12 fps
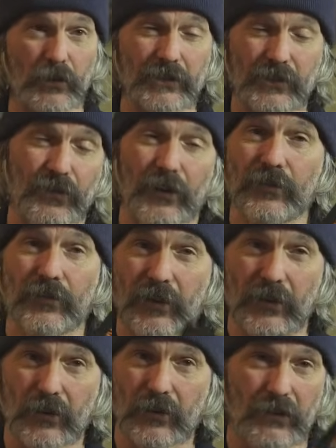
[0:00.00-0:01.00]
It's very, very
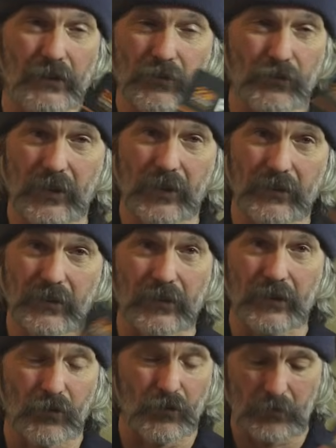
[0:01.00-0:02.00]
good. Like, you could eat this
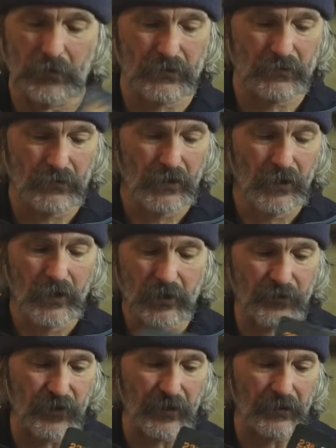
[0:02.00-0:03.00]
at home. It's
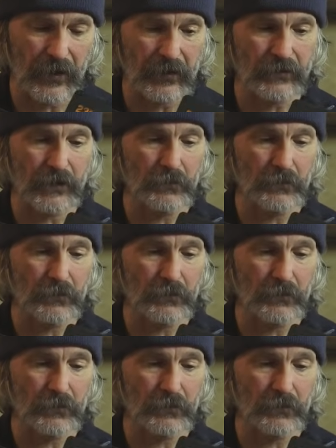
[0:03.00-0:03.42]
fantastic,